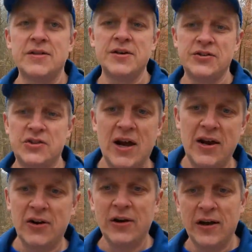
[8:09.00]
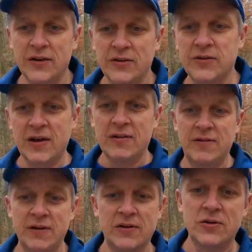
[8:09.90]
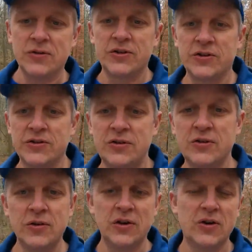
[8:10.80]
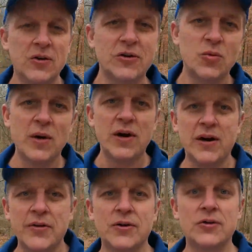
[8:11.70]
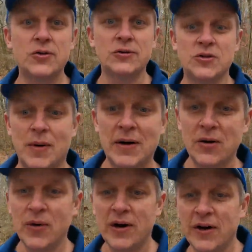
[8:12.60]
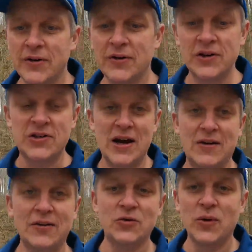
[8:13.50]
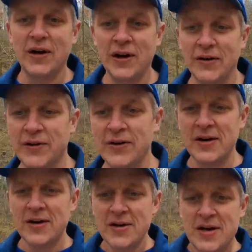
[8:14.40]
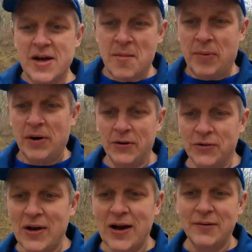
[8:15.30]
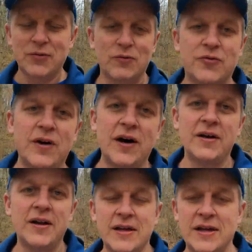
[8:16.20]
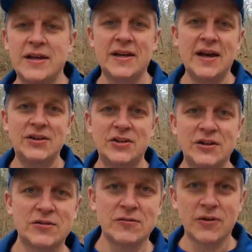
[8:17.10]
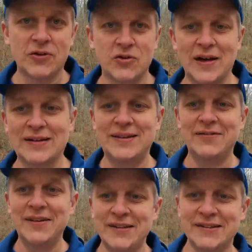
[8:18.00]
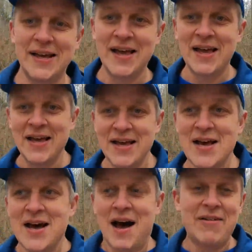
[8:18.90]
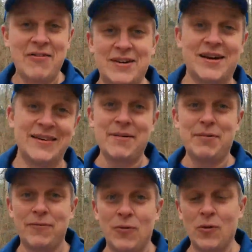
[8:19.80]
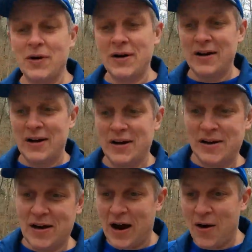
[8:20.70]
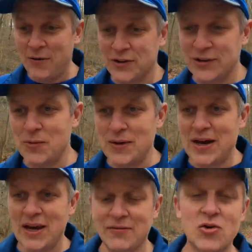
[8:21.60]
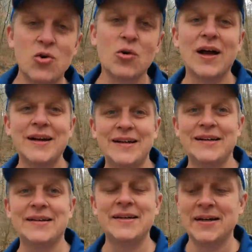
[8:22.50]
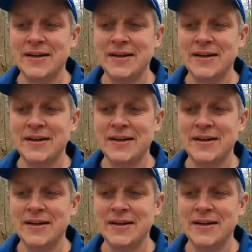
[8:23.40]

this channel as a vehicle just to encourage one another, to inspire one another, to challenge one another, but also to have some fun in engaging in some virtual activities. I've never done that before. I always thought that would be kind of a cool idea,